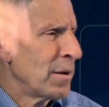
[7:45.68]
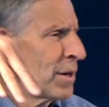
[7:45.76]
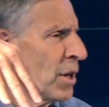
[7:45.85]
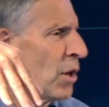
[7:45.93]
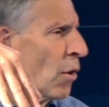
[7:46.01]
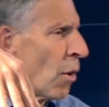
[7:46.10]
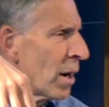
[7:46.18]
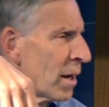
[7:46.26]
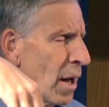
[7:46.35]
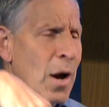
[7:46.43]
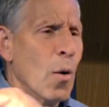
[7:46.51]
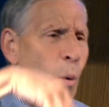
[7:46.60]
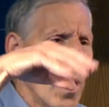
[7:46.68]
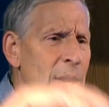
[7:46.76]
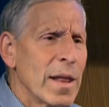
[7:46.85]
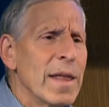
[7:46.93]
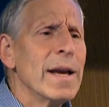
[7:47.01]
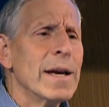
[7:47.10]
here in New York,
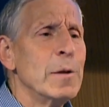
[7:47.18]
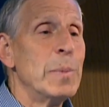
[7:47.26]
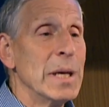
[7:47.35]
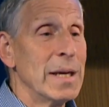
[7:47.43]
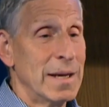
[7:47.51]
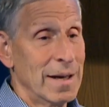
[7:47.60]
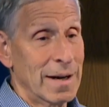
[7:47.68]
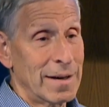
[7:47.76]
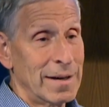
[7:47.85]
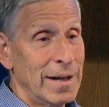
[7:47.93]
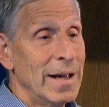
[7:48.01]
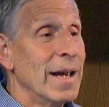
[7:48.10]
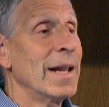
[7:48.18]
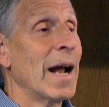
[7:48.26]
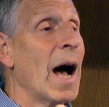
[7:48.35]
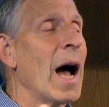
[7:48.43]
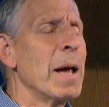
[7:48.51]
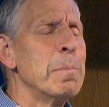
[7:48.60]
when are they gonna be here? And
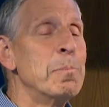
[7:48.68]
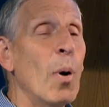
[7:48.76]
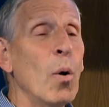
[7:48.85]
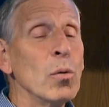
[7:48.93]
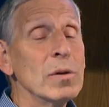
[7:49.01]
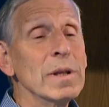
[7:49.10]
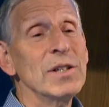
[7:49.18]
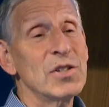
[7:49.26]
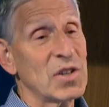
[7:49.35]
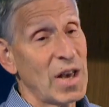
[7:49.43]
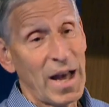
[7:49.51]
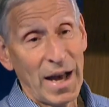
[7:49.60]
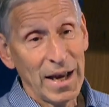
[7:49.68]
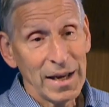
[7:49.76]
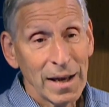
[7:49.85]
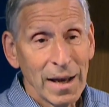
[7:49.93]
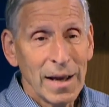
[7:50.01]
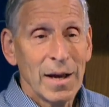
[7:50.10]
I boldly
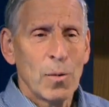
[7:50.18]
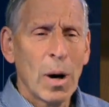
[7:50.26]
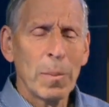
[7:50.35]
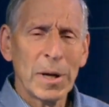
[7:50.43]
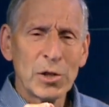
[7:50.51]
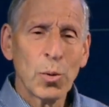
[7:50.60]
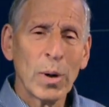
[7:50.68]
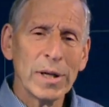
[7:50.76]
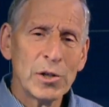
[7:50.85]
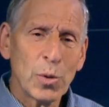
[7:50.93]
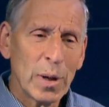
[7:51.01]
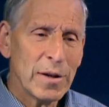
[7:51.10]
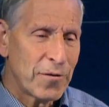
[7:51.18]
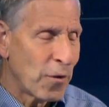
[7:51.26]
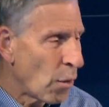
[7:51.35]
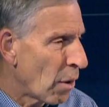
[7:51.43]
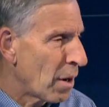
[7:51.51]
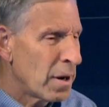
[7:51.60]
say, well, by
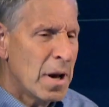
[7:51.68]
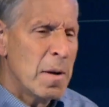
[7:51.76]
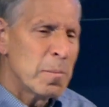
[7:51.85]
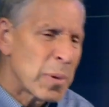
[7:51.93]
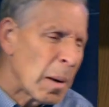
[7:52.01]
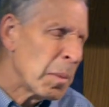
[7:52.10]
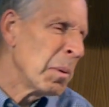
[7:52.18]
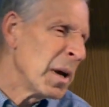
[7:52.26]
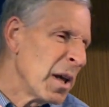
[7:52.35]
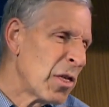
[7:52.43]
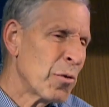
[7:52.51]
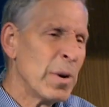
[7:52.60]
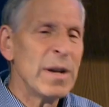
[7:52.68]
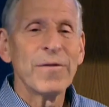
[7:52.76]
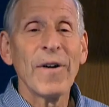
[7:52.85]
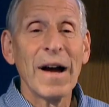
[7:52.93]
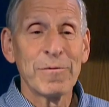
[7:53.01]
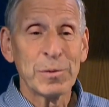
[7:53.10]
2024, probably 3 to
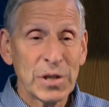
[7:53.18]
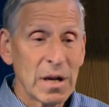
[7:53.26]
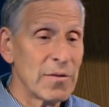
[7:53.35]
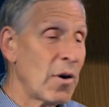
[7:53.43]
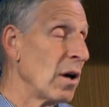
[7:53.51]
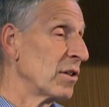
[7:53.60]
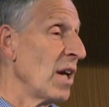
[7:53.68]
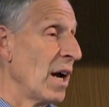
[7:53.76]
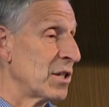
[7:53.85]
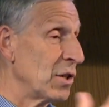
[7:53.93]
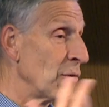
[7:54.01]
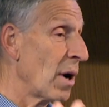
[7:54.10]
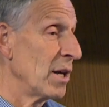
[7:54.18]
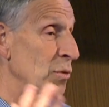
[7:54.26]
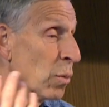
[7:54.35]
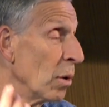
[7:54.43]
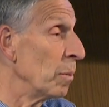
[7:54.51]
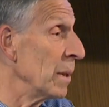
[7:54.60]
5% of all taxi
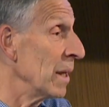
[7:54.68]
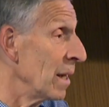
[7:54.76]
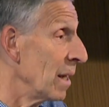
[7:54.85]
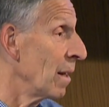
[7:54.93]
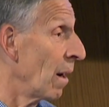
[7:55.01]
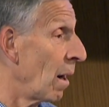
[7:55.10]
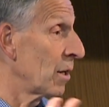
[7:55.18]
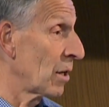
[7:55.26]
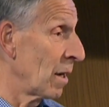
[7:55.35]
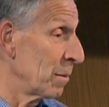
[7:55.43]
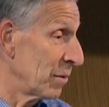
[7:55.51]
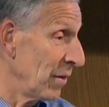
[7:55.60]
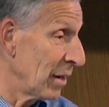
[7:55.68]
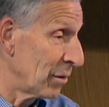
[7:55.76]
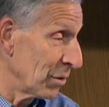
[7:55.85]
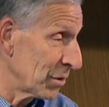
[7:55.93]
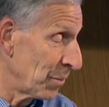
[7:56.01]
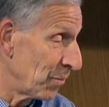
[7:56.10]
rides will be autonomous
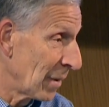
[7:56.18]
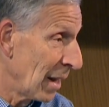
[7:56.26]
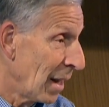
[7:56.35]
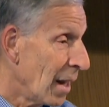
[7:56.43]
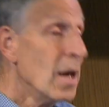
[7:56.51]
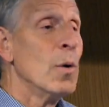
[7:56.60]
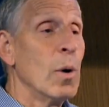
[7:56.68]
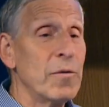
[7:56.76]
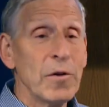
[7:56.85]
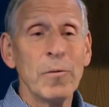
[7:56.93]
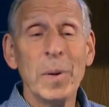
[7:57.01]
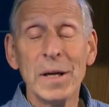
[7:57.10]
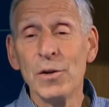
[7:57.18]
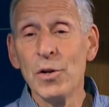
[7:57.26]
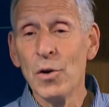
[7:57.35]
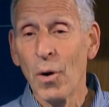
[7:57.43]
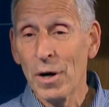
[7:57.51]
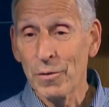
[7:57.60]
vehicles. Well, if you've been in
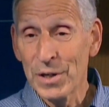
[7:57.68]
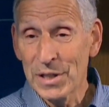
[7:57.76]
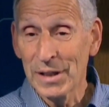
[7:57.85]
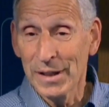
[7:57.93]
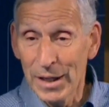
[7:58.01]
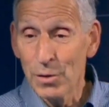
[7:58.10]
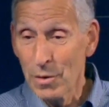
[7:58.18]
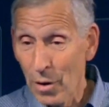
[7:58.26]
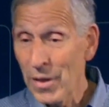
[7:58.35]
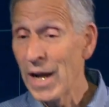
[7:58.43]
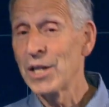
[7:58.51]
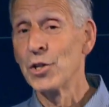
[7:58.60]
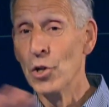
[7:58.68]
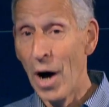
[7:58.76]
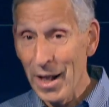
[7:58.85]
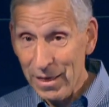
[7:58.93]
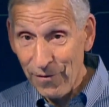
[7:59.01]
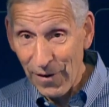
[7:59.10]
New York recently, you know that is
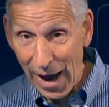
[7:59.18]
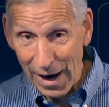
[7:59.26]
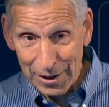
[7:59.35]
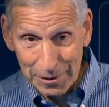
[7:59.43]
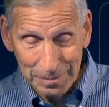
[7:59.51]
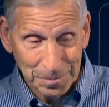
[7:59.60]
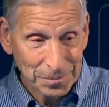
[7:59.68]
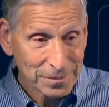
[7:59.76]
not the fact.